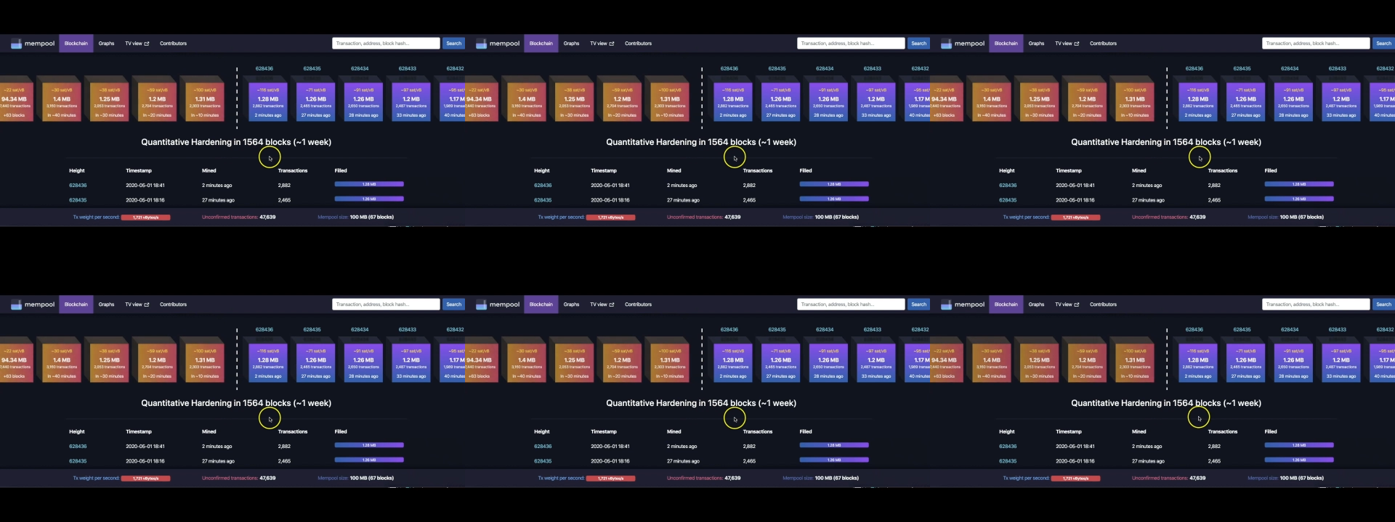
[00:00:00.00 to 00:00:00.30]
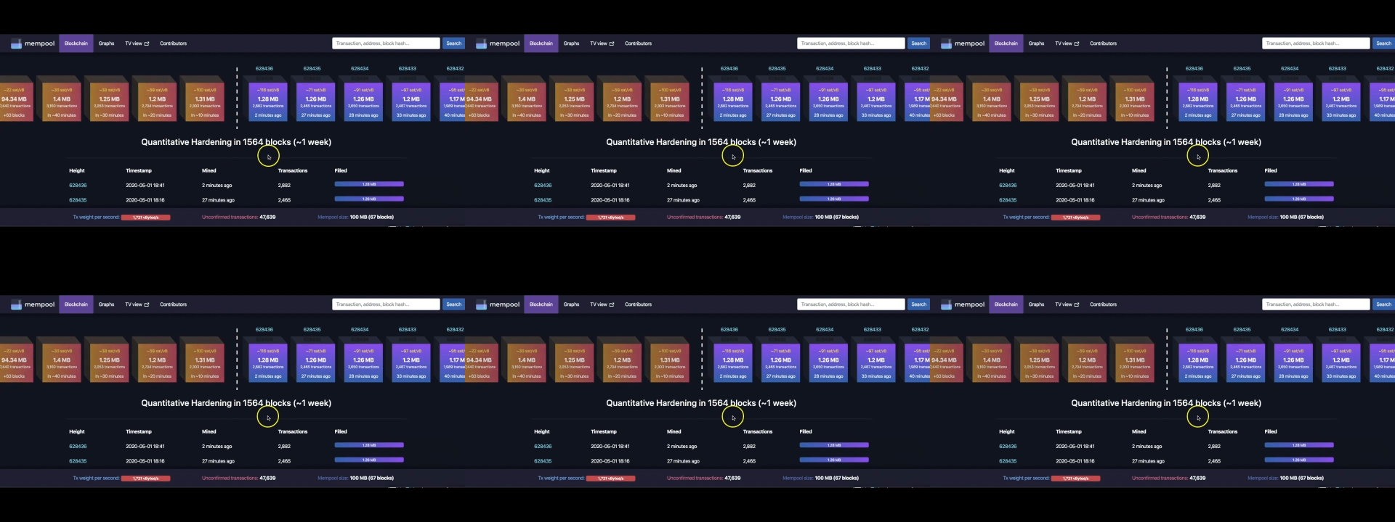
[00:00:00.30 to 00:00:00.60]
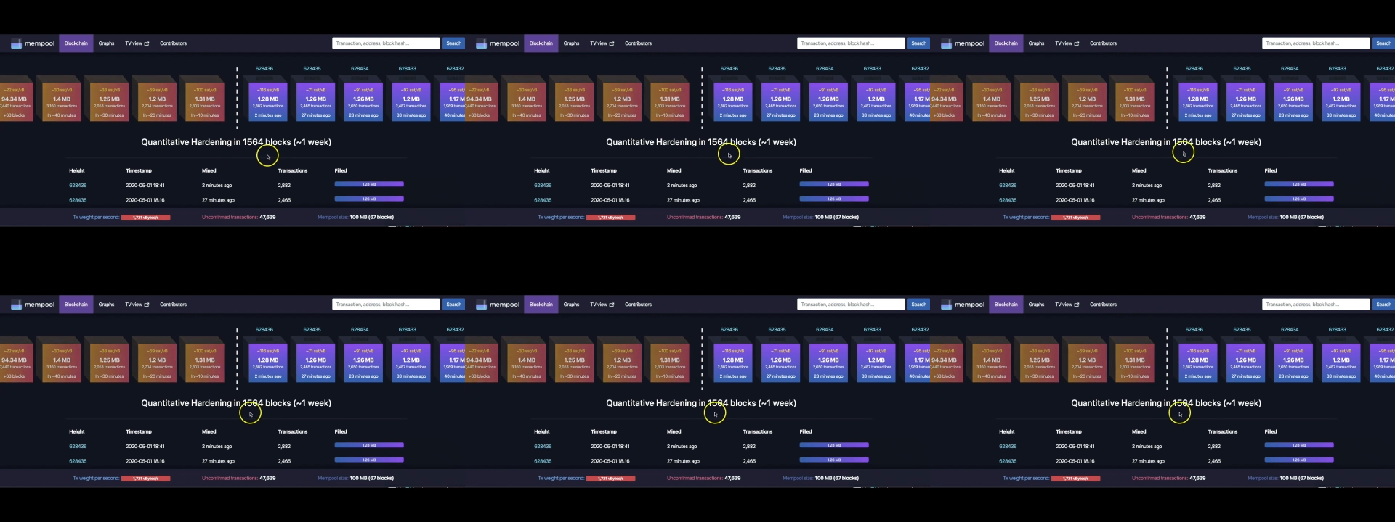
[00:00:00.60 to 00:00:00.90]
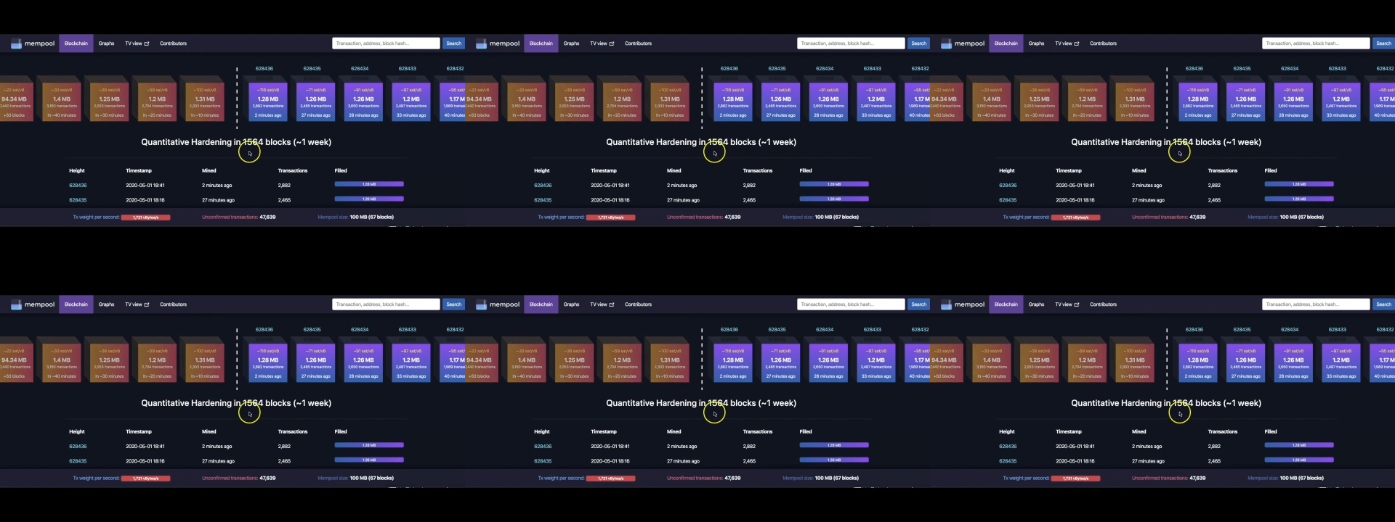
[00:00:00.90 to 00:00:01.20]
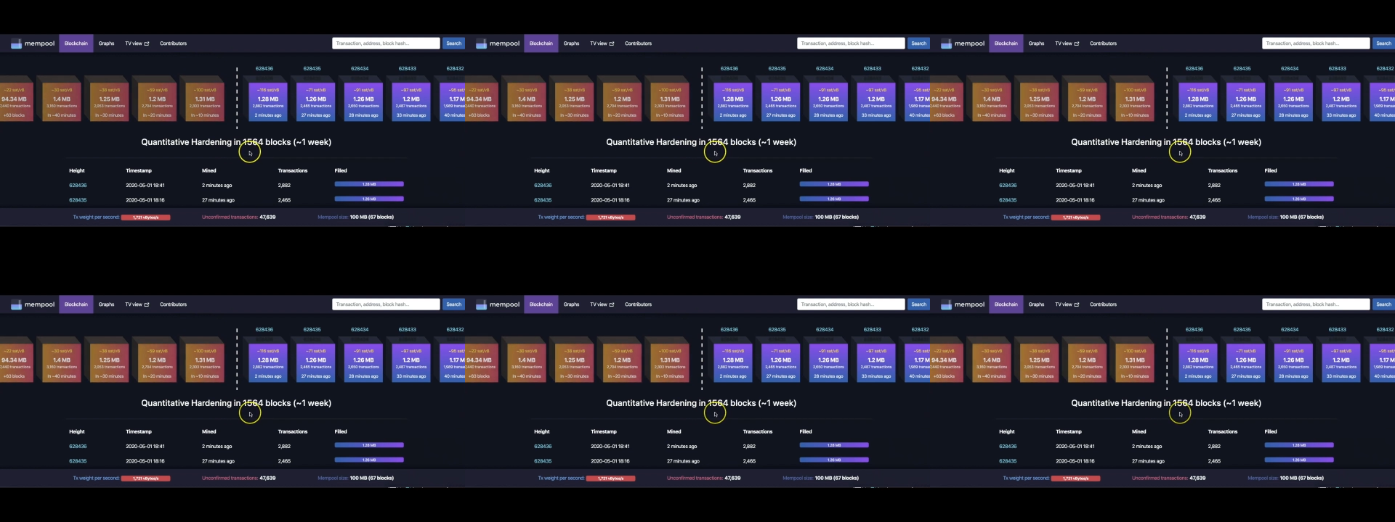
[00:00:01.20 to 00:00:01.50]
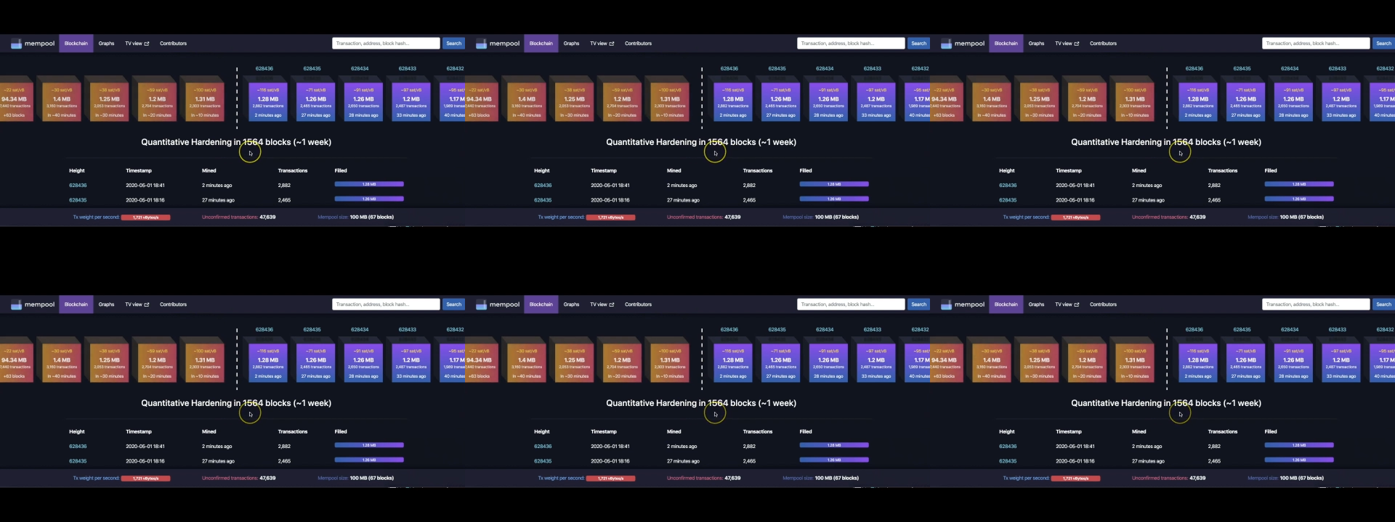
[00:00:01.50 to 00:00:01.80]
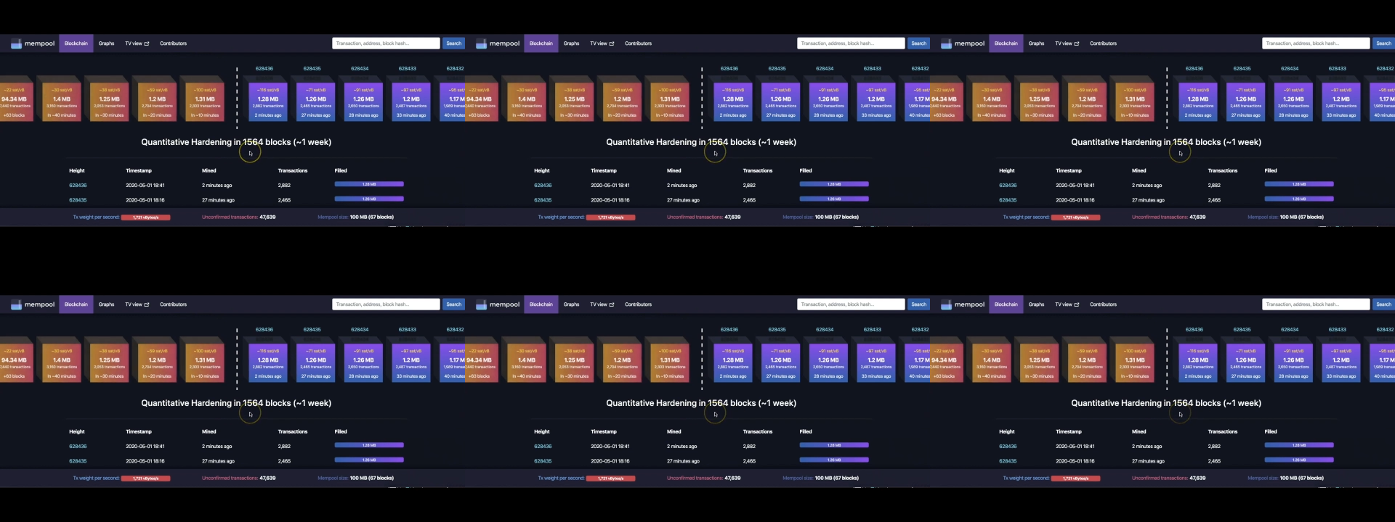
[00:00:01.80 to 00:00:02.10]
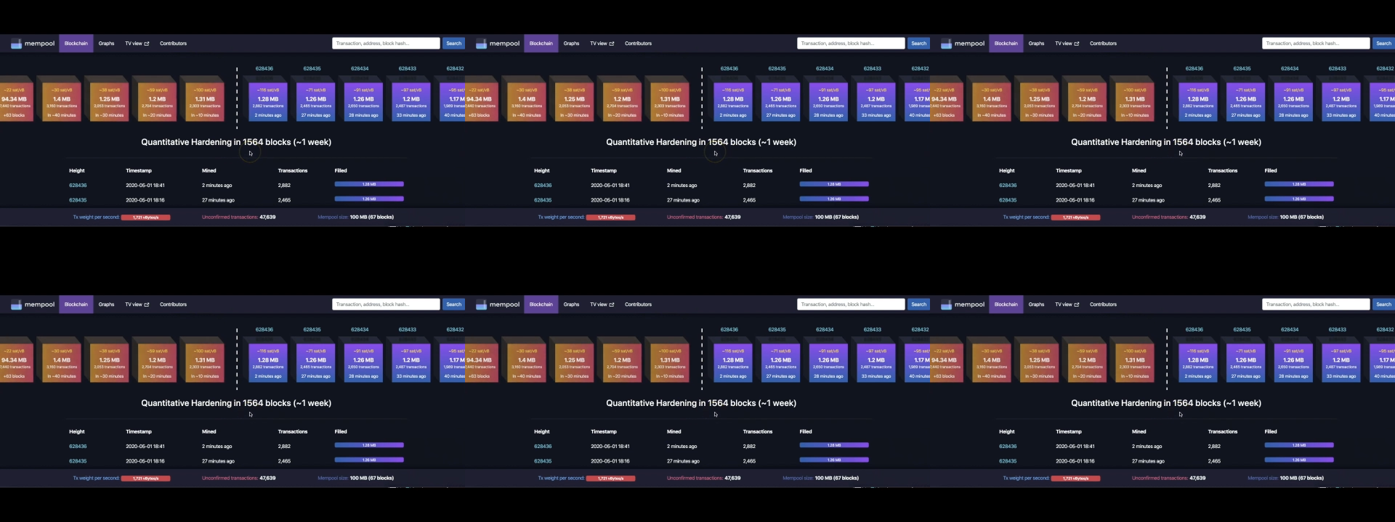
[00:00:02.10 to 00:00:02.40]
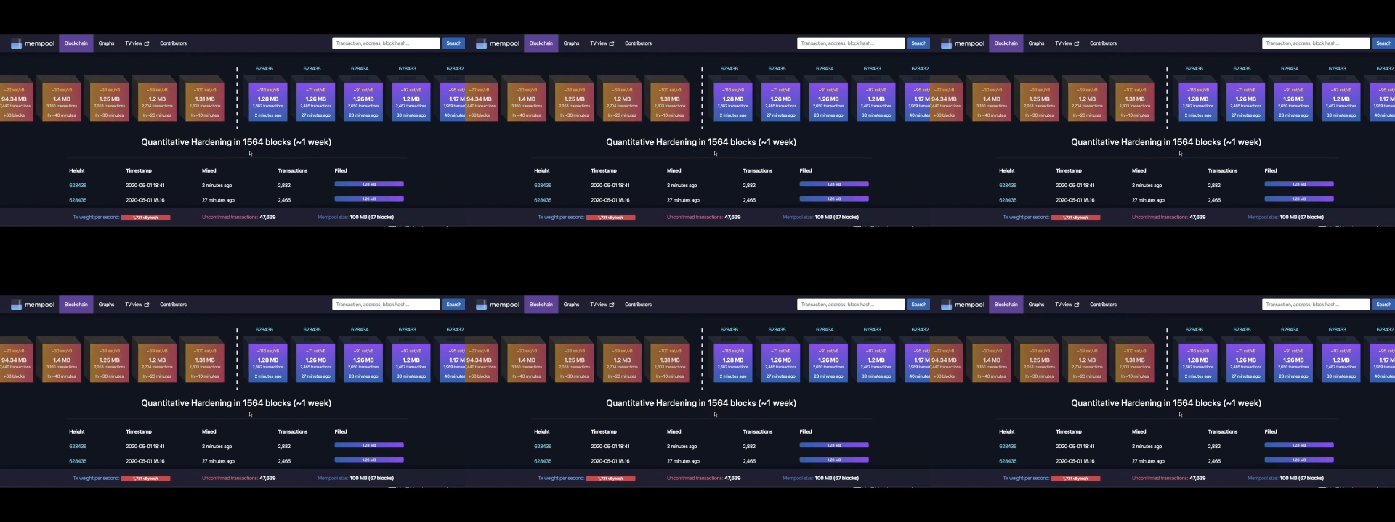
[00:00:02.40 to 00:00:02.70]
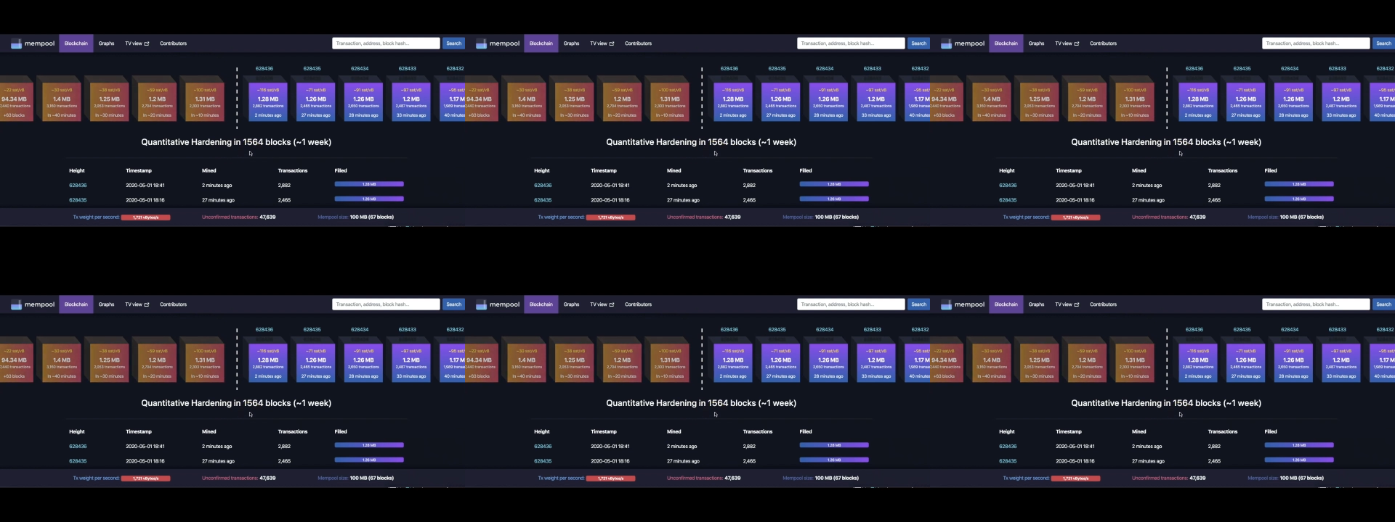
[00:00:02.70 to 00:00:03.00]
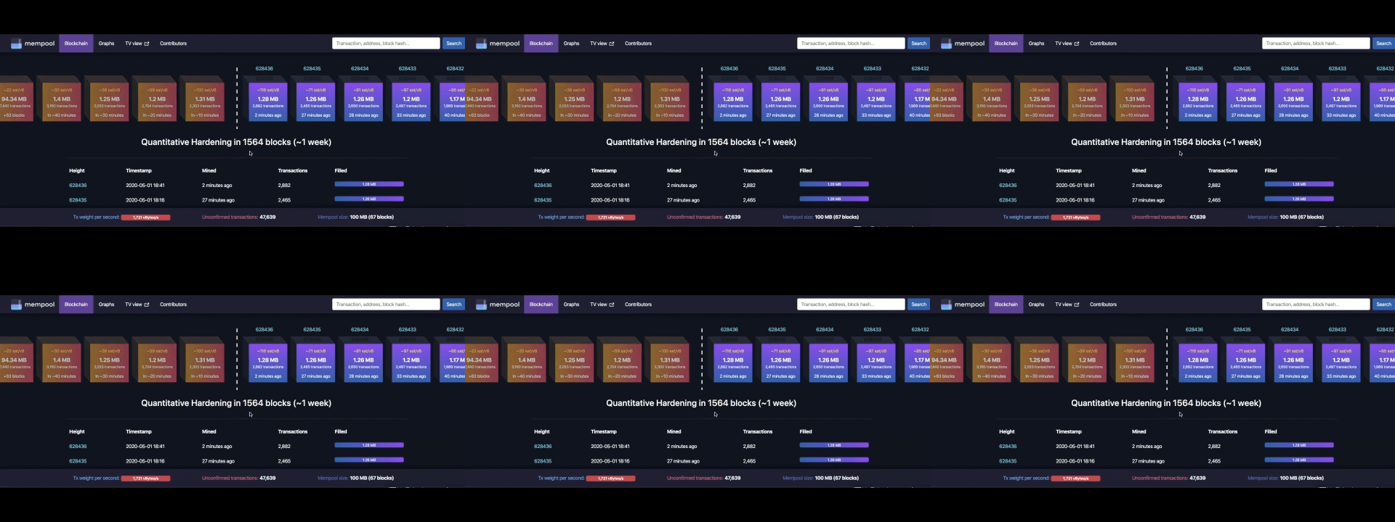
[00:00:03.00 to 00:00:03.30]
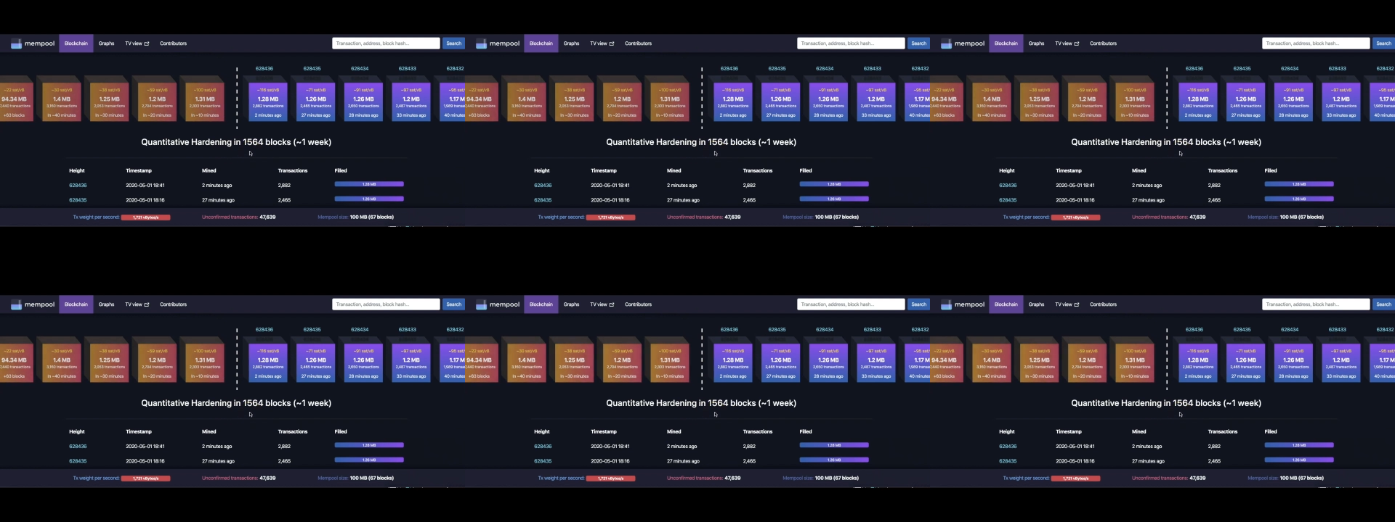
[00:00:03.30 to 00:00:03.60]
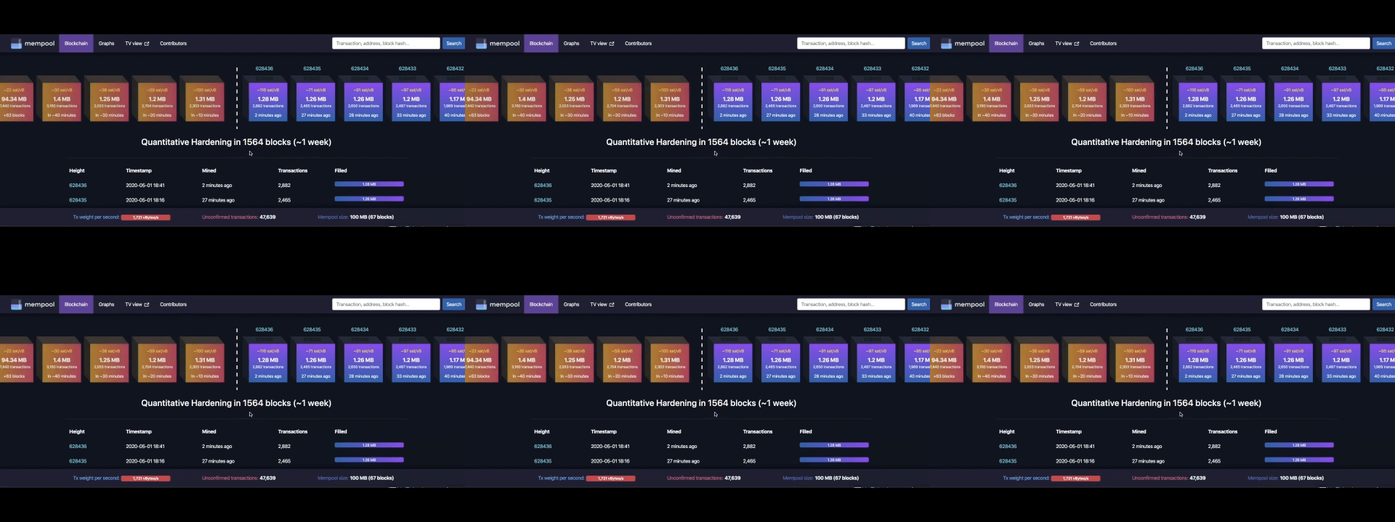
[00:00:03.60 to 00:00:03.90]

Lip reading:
No face is visible, so there are no lips to read.